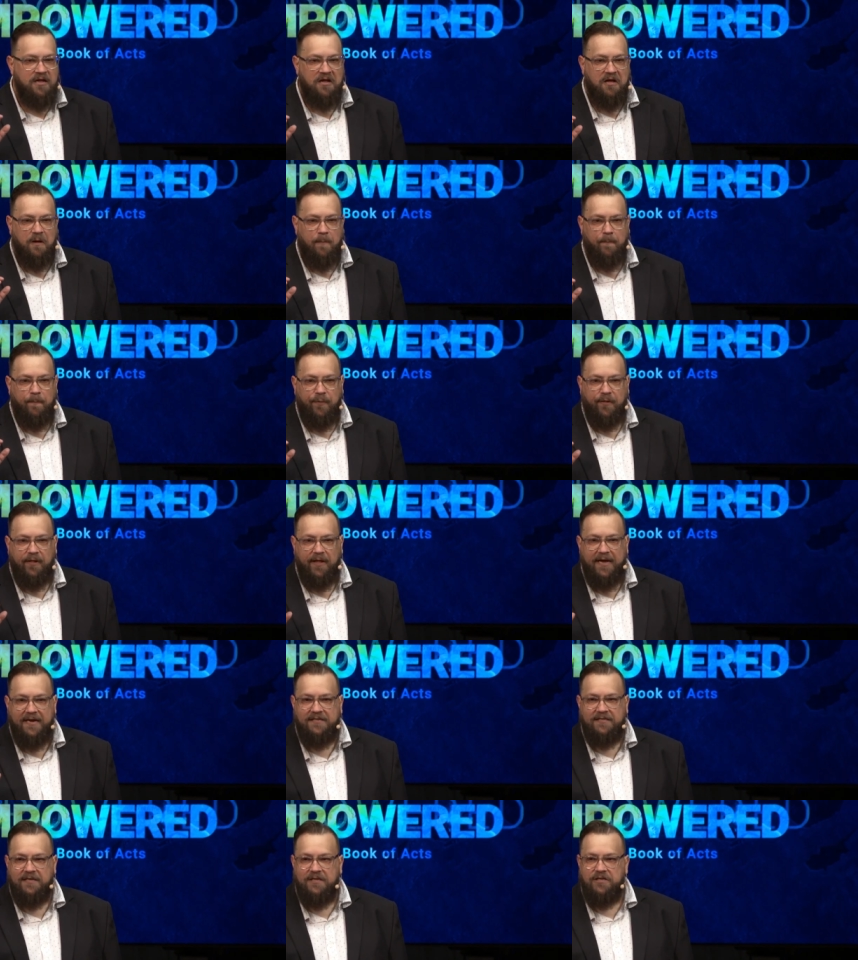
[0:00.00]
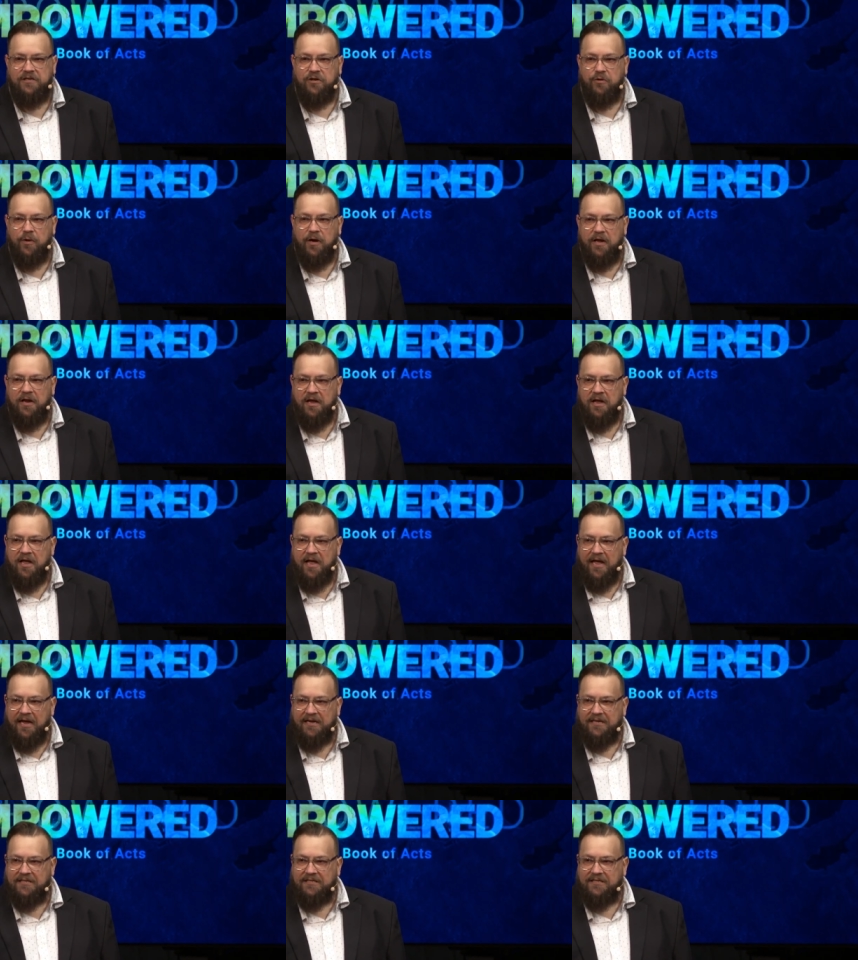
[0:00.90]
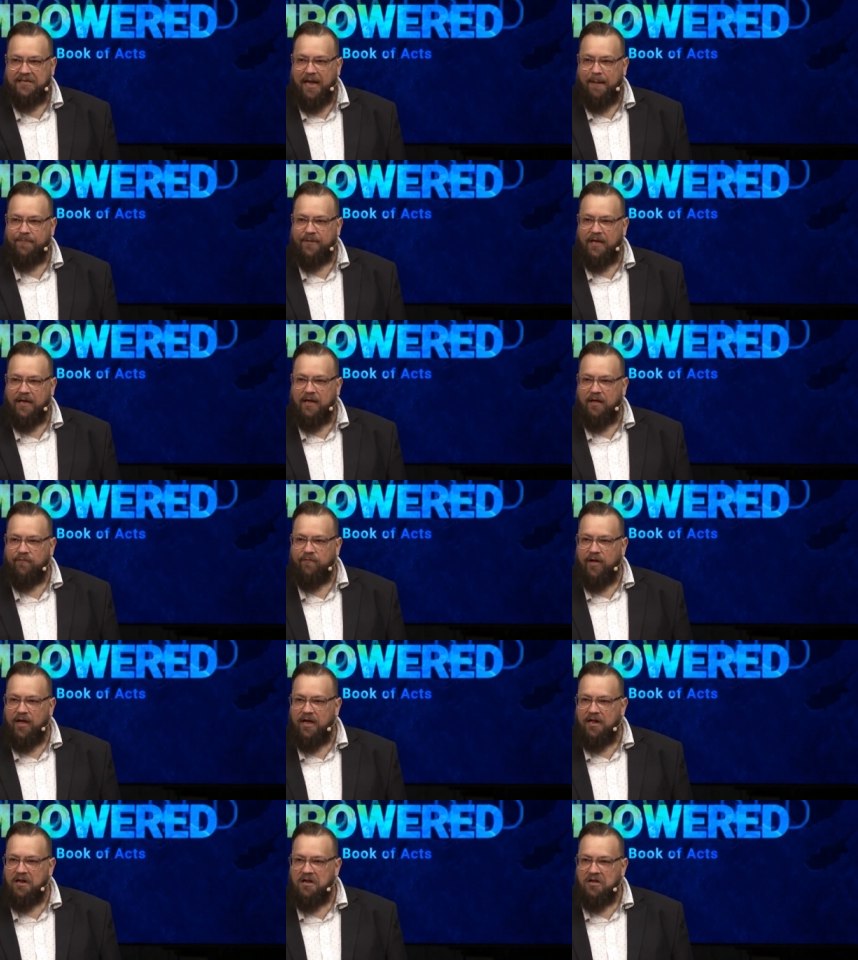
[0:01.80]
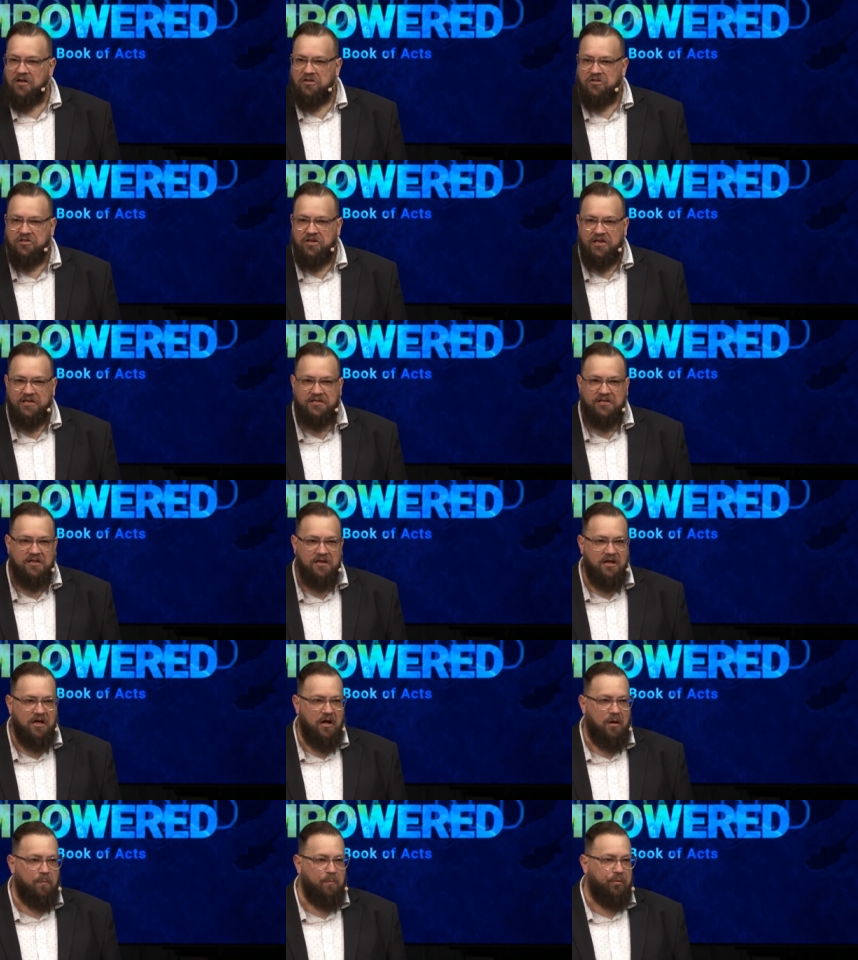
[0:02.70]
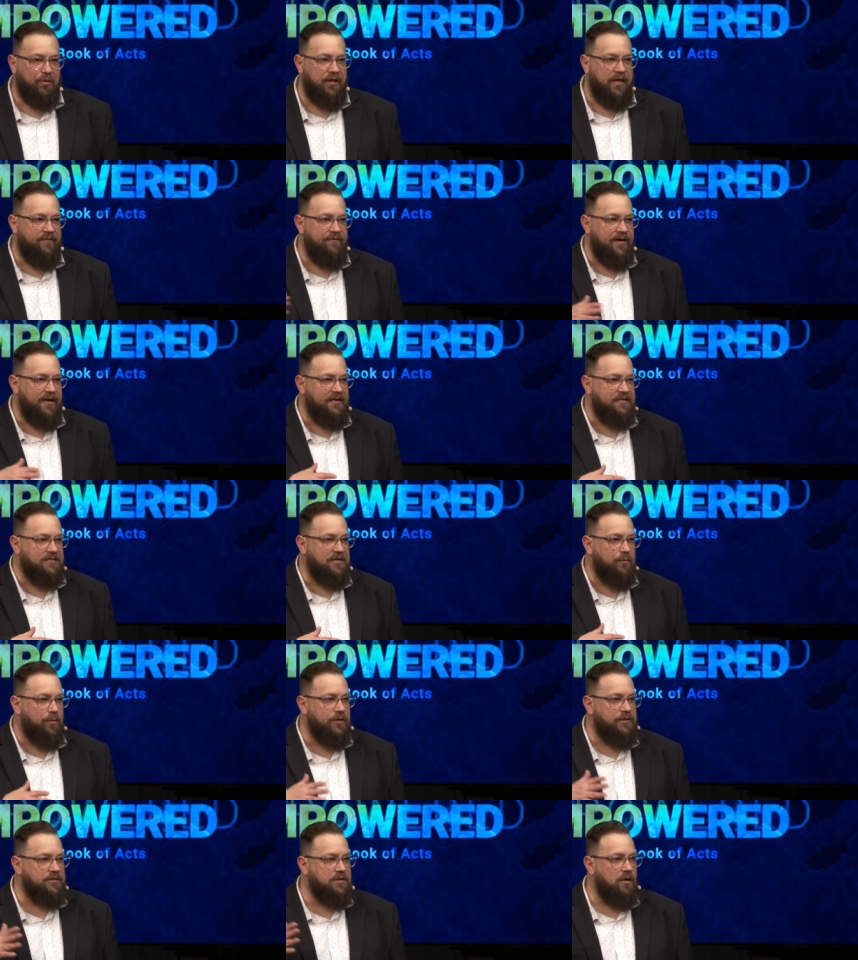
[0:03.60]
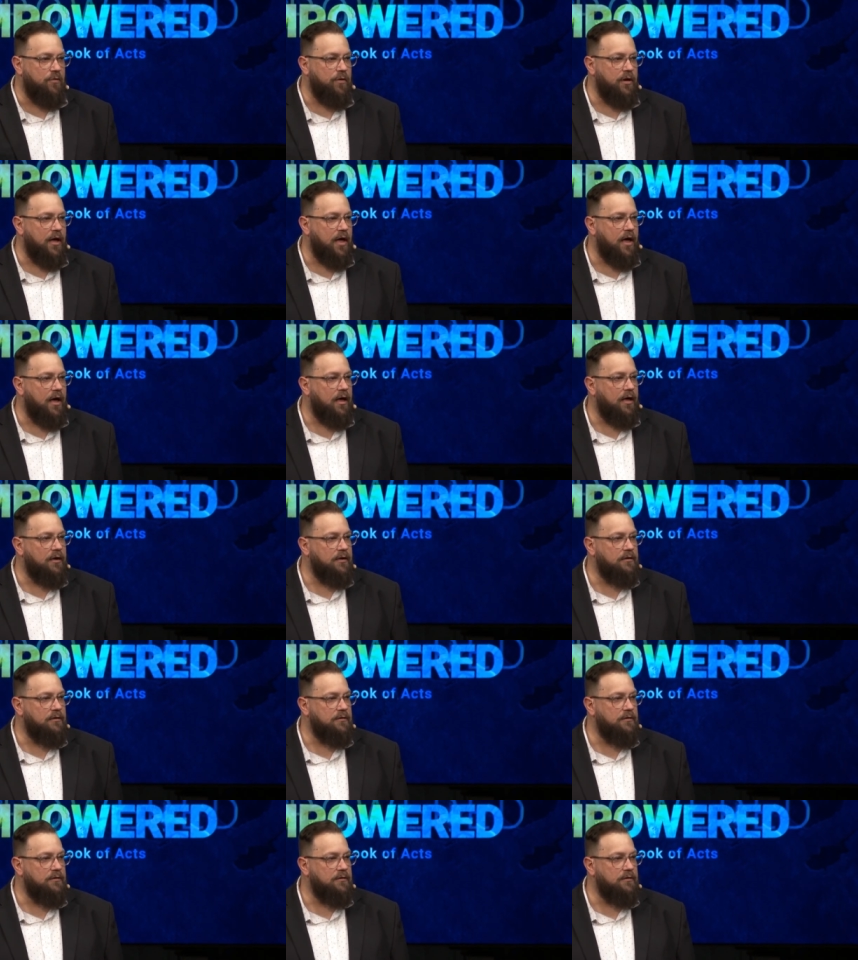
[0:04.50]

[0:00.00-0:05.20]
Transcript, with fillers: complacent to it, accepting of it, just oblivious to what's going on.